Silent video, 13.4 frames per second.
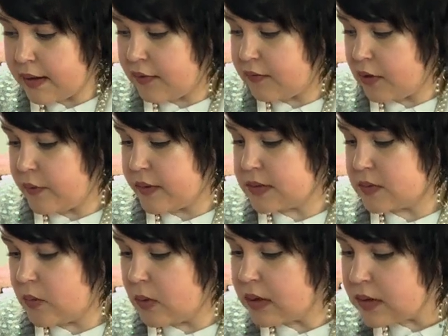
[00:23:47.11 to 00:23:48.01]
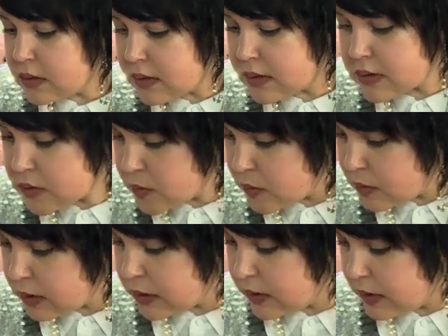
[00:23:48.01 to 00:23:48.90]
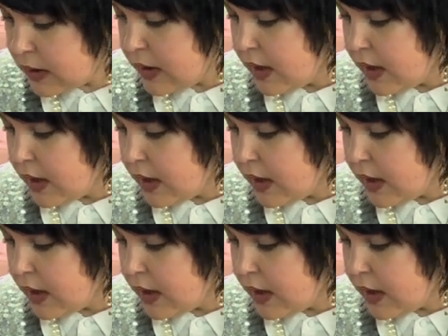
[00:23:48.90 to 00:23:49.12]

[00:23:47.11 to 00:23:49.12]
I've always wanted this one,